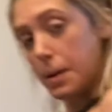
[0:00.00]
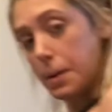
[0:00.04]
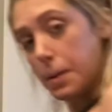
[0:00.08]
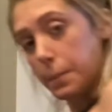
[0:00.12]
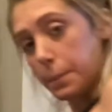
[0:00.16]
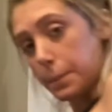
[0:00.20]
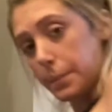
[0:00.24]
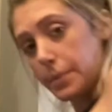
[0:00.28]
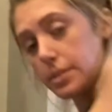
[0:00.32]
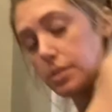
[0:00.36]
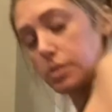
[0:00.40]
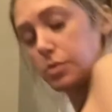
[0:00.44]

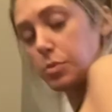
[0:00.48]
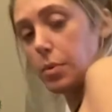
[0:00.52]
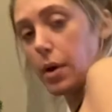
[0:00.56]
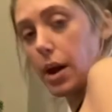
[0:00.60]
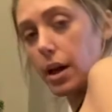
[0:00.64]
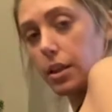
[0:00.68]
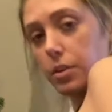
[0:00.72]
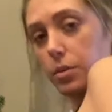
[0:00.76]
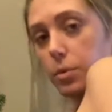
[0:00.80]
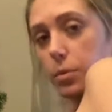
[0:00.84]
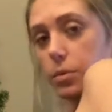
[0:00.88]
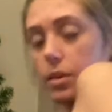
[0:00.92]
but
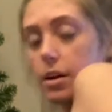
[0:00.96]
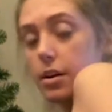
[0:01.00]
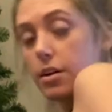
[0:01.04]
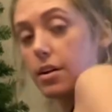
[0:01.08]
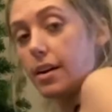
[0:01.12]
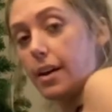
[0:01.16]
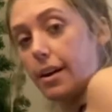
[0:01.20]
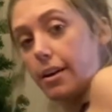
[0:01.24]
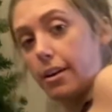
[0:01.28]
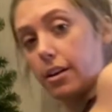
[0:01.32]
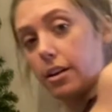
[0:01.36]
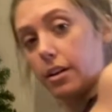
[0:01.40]
rather they
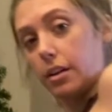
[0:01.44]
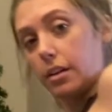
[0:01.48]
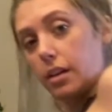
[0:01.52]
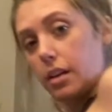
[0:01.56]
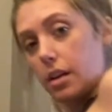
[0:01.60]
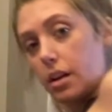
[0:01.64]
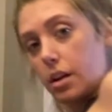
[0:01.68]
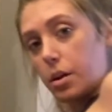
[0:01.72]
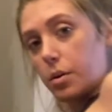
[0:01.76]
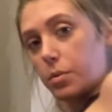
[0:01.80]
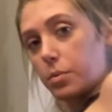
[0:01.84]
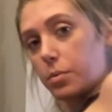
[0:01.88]
are
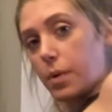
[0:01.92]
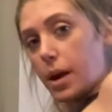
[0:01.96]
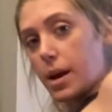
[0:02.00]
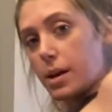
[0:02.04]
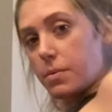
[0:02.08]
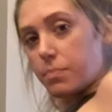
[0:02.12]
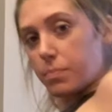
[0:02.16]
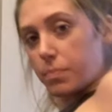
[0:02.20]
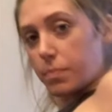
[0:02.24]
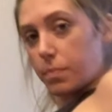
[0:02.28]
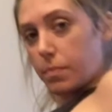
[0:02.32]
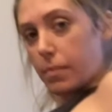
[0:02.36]

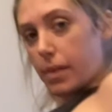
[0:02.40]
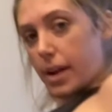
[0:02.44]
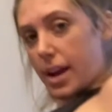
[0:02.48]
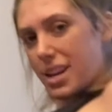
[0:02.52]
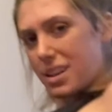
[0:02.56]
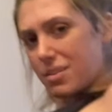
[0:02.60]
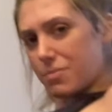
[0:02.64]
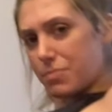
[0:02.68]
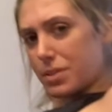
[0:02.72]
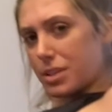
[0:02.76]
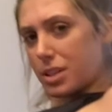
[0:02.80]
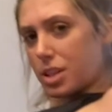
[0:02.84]
right kind
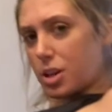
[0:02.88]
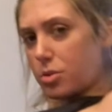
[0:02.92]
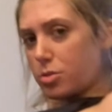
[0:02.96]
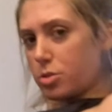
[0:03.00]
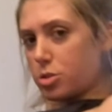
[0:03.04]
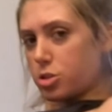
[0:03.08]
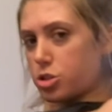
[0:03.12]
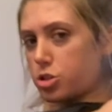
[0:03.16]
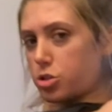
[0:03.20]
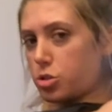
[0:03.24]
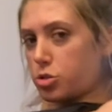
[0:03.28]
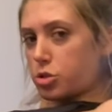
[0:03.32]
of below your
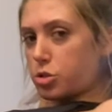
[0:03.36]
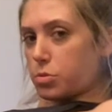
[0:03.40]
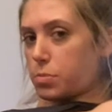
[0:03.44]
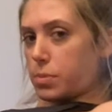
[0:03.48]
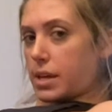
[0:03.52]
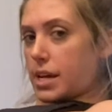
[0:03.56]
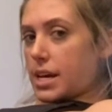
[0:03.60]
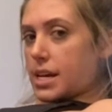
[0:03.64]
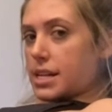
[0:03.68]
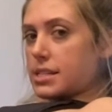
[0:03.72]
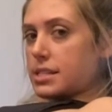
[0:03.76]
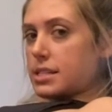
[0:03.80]
shoulder
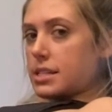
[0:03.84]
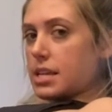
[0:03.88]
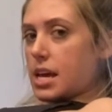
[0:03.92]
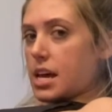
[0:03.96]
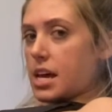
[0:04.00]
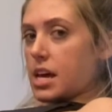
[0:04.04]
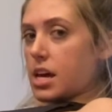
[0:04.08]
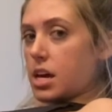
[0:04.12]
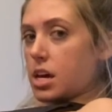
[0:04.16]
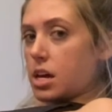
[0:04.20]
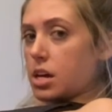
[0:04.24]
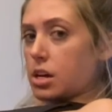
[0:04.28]
blades.
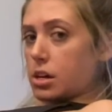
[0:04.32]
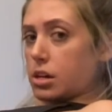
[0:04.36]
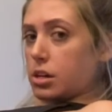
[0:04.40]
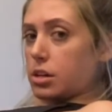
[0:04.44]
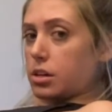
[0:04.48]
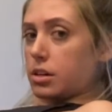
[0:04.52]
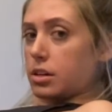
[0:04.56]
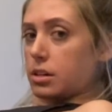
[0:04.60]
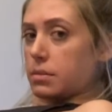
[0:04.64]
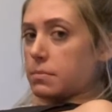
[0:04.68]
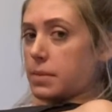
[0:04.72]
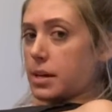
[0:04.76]
You're
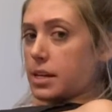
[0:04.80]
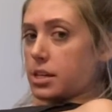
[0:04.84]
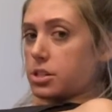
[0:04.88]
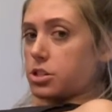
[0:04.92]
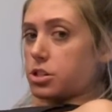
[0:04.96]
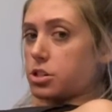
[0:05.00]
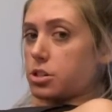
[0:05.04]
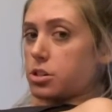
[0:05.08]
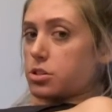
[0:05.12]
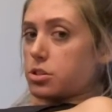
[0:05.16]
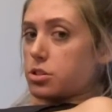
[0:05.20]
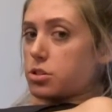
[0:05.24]
gonna make
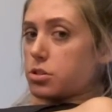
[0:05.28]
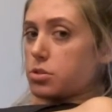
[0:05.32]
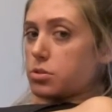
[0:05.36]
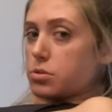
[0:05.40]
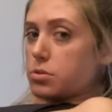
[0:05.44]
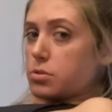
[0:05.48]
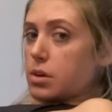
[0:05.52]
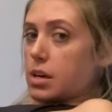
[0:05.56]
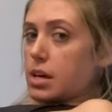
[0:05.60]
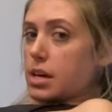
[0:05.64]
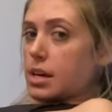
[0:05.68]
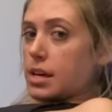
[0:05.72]
sure
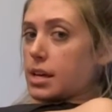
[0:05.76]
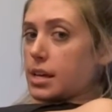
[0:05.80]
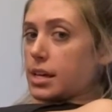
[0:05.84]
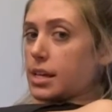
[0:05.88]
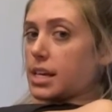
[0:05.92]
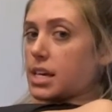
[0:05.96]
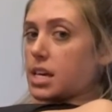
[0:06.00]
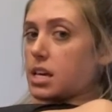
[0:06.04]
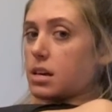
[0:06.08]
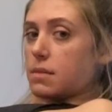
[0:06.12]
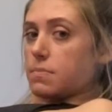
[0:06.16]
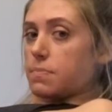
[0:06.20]
to
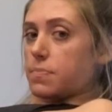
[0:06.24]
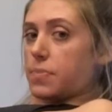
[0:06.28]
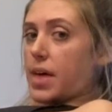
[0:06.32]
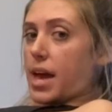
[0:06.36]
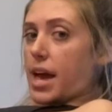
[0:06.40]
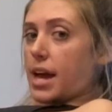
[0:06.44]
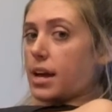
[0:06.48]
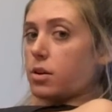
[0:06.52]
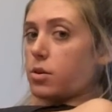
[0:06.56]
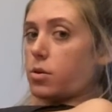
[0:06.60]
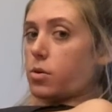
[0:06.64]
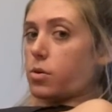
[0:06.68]
keep that
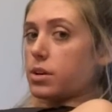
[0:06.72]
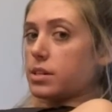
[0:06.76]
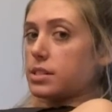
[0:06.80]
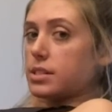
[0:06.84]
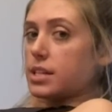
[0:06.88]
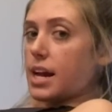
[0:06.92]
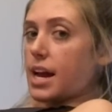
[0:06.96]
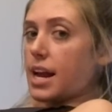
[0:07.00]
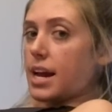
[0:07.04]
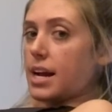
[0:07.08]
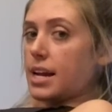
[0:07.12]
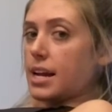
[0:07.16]
core
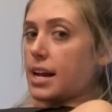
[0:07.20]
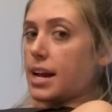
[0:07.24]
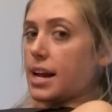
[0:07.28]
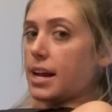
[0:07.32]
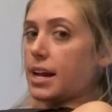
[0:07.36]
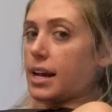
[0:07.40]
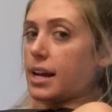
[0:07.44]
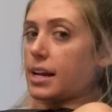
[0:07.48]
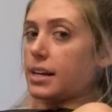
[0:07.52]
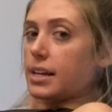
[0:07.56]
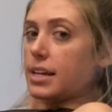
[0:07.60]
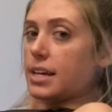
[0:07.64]
tight
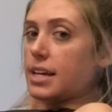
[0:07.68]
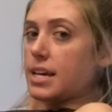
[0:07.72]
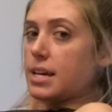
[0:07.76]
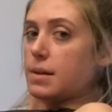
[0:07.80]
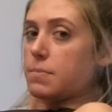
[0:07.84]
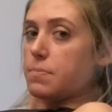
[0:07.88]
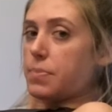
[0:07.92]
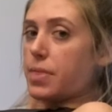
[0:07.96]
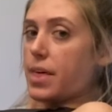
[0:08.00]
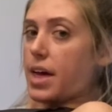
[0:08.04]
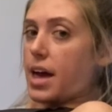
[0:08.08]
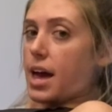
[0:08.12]
and keep
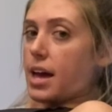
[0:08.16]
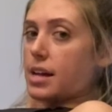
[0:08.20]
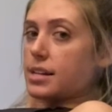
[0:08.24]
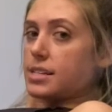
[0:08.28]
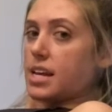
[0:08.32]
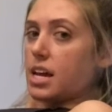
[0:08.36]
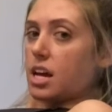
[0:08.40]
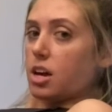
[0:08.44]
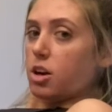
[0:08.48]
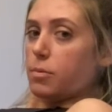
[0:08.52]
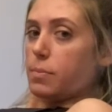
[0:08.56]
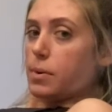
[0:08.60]
that
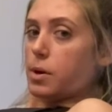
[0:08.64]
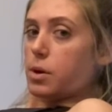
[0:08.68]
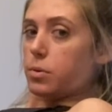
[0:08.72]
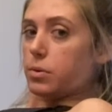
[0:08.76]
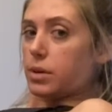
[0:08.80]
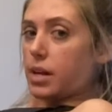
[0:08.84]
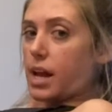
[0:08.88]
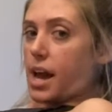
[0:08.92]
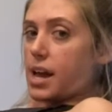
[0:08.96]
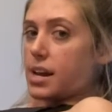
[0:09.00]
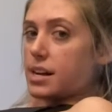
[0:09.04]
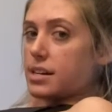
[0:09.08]
tailbone
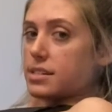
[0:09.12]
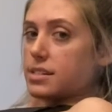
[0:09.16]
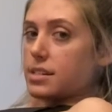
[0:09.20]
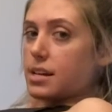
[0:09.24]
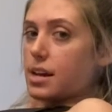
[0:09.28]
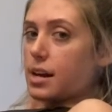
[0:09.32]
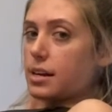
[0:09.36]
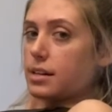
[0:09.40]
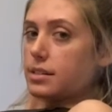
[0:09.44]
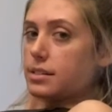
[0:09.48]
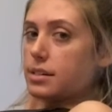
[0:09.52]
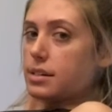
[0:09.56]
kind of
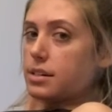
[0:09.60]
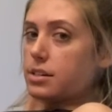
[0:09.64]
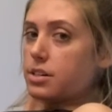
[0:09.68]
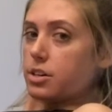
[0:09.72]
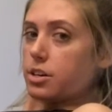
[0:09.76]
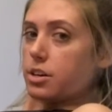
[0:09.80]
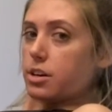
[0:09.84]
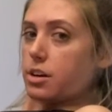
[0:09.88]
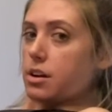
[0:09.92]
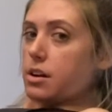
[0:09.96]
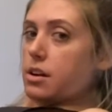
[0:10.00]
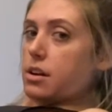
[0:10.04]
tucked
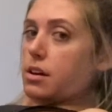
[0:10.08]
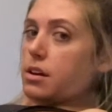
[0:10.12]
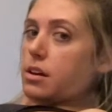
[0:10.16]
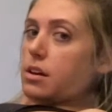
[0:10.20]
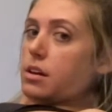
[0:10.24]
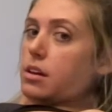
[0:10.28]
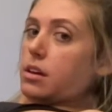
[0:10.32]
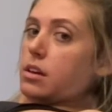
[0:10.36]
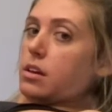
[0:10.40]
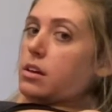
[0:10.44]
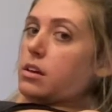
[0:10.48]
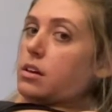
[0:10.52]
under.
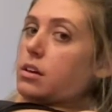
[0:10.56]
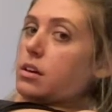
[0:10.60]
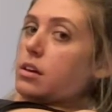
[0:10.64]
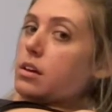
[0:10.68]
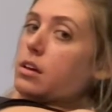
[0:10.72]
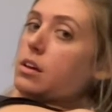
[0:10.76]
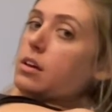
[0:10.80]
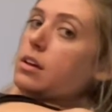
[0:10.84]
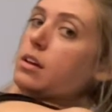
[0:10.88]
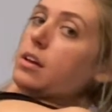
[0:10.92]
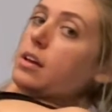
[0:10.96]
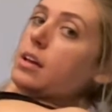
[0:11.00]

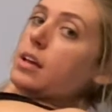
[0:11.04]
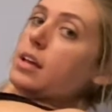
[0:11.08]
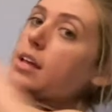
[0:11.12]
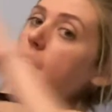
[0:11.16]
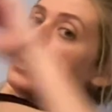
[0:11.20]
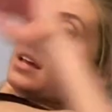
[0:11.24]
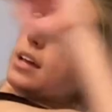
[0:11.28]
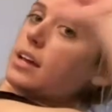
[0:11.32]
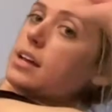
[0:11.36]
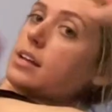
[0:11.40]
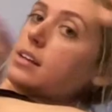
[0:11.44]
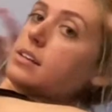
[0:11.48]

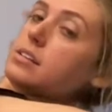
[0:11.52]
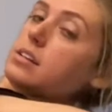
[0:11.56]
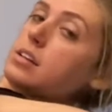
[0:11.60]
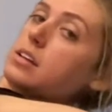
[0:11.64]
And